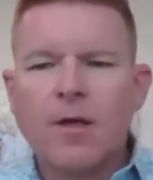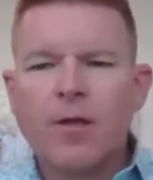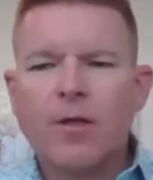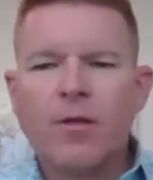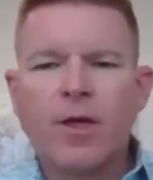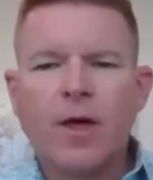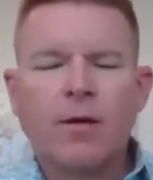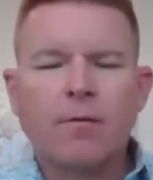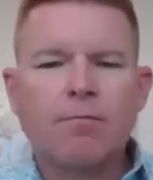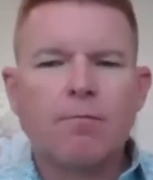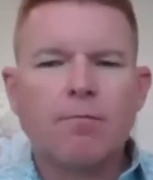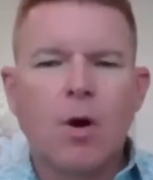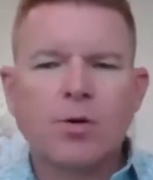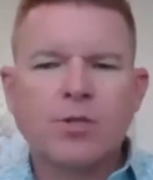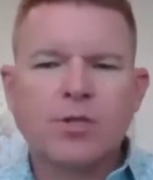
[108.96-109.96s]
that
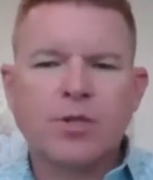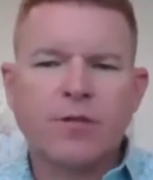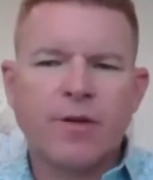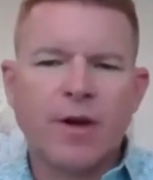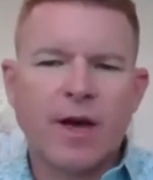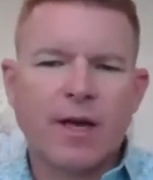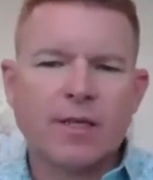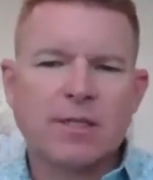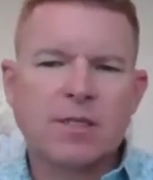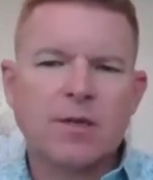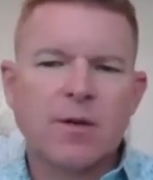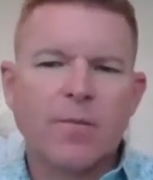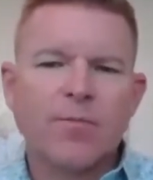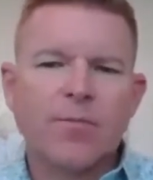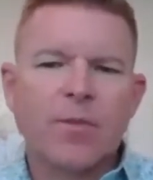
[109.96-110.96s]
most of us
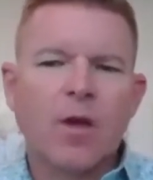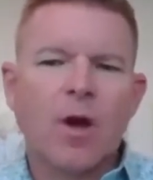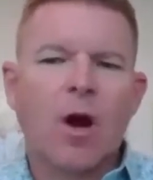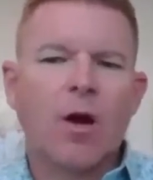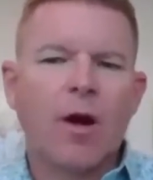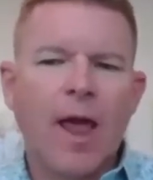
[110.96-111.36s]
are